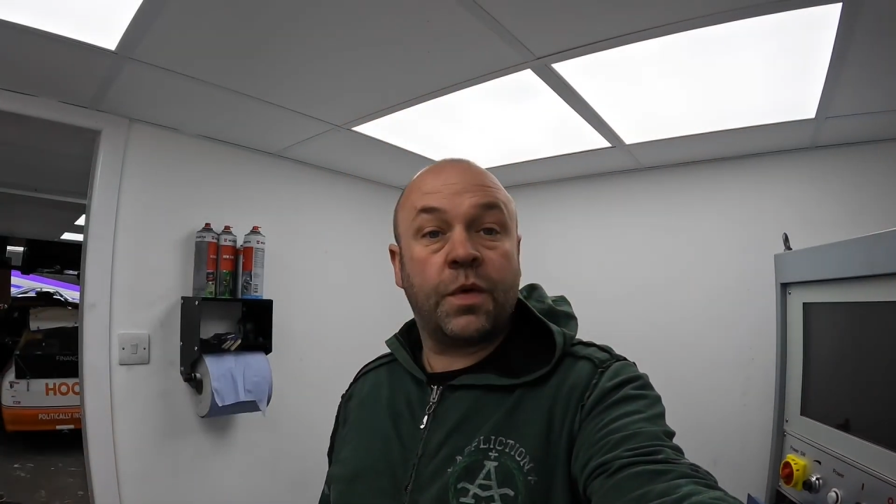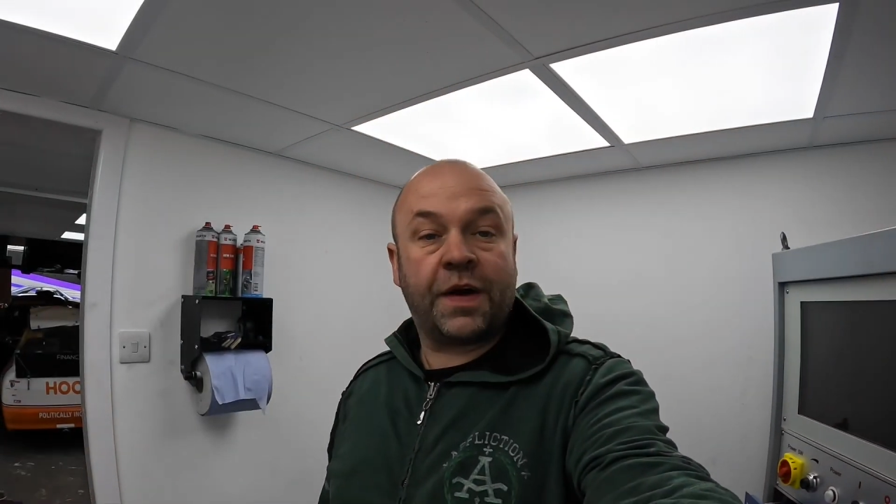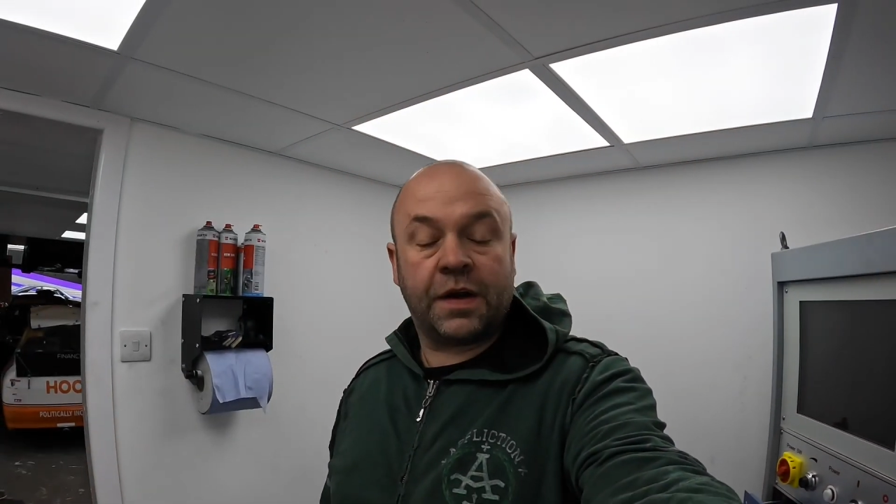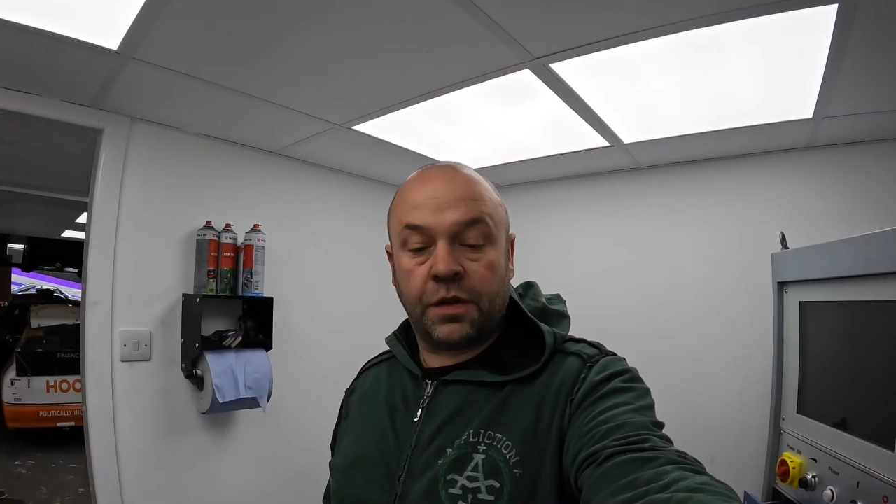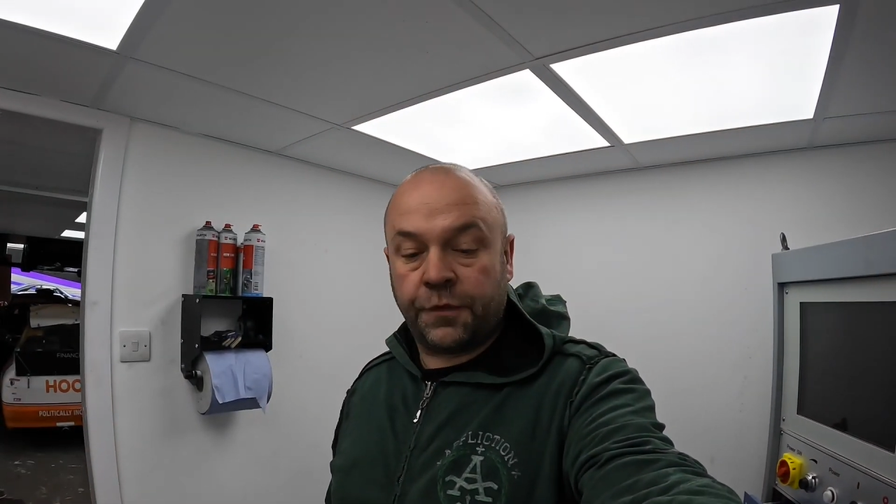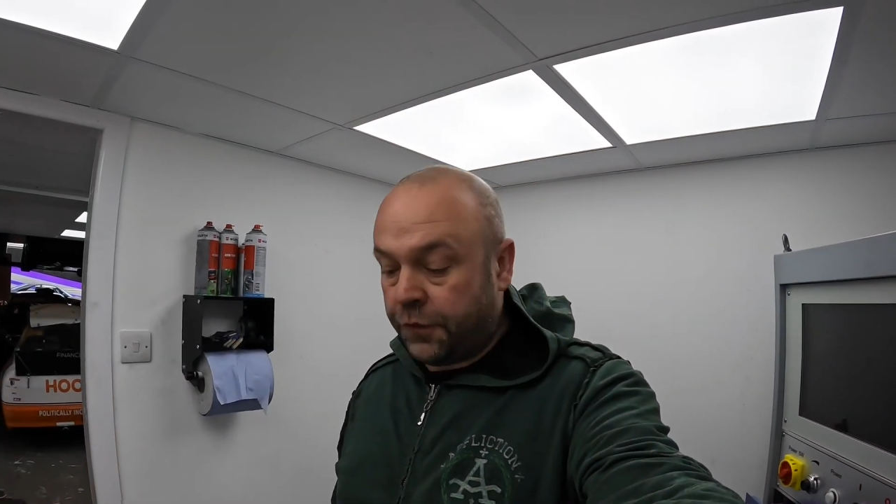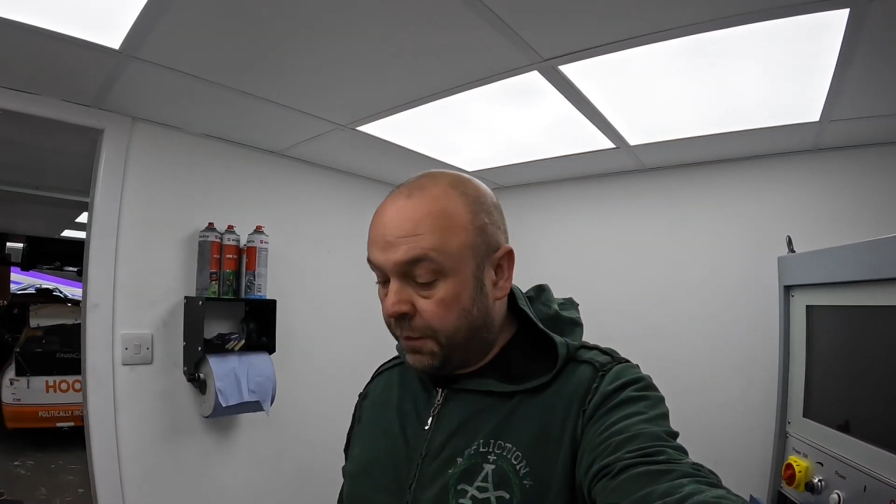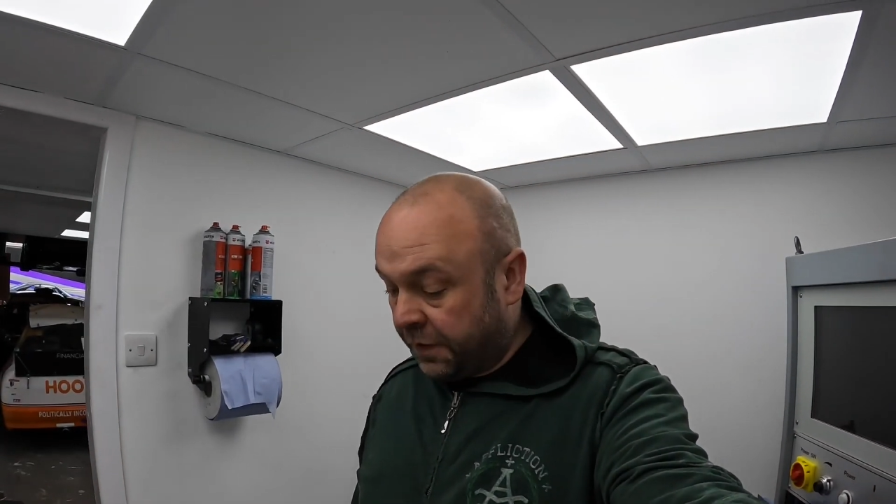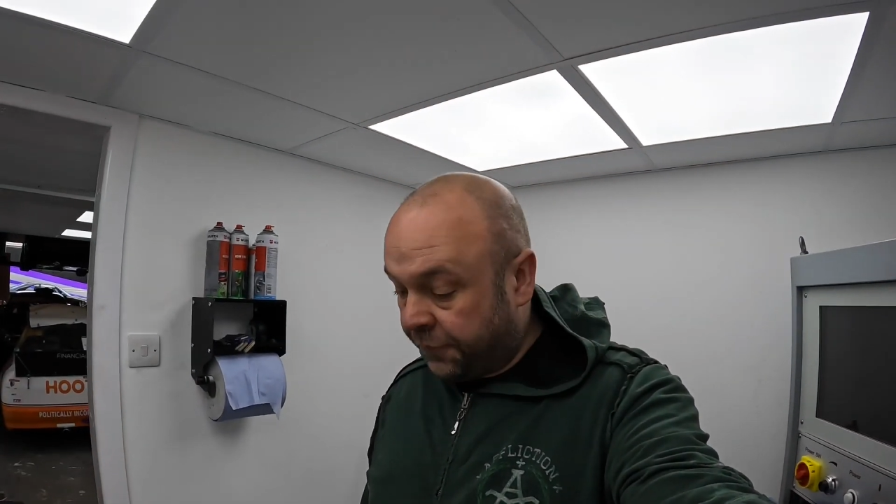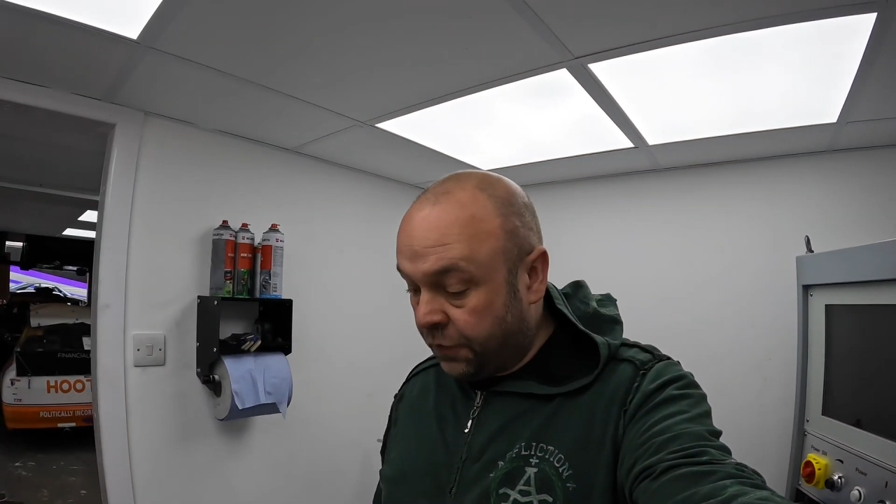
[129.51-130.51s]
we've had another
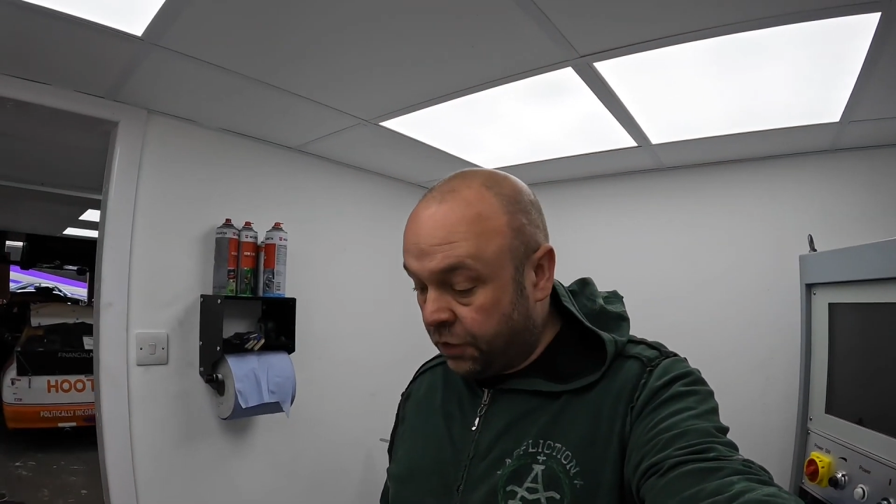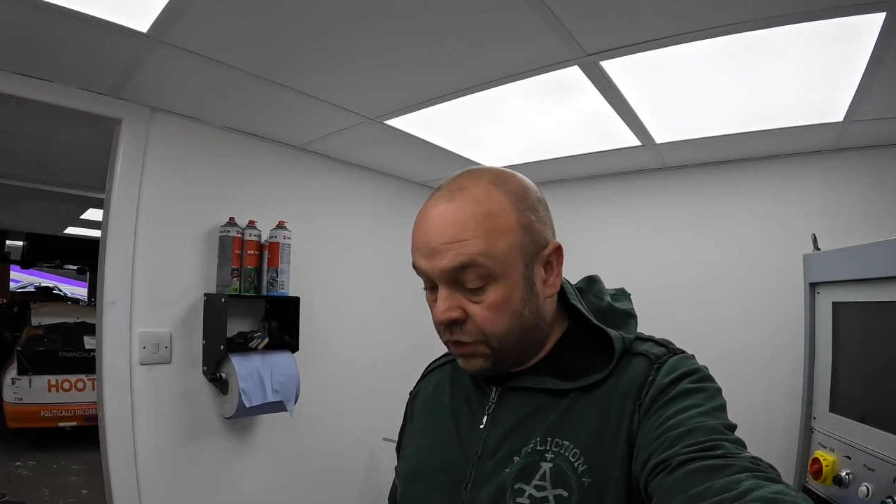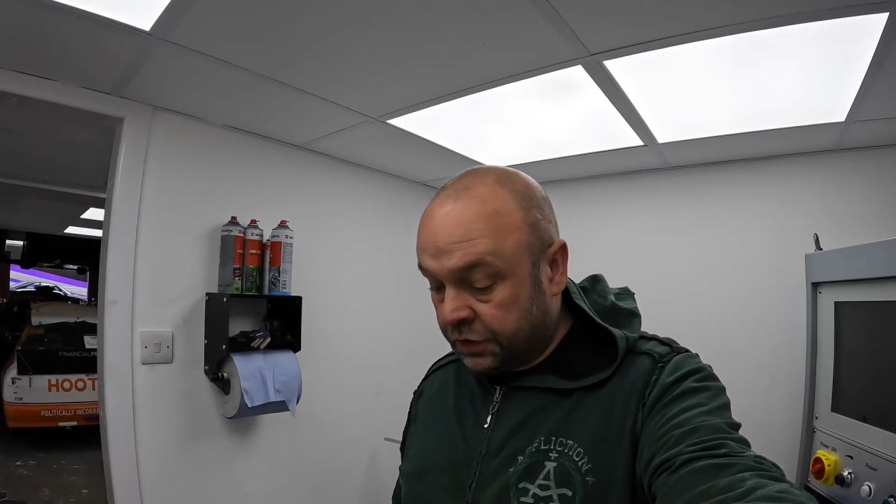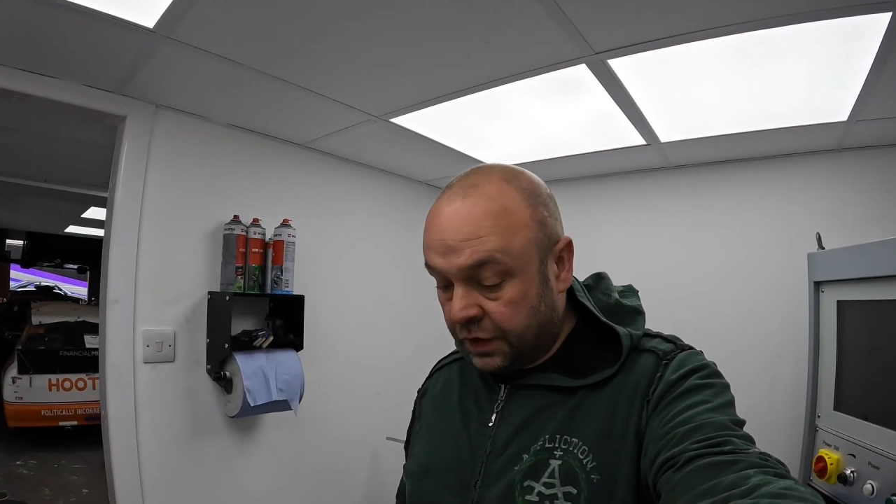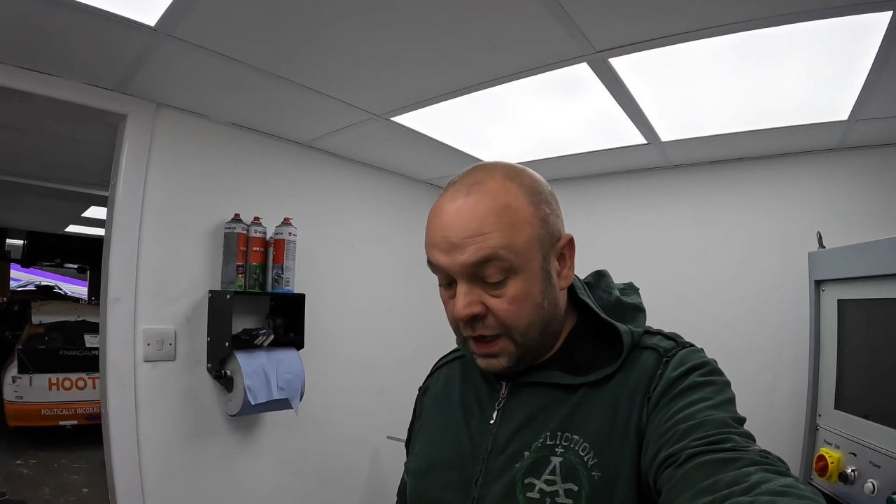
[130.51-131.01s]
Formula Ford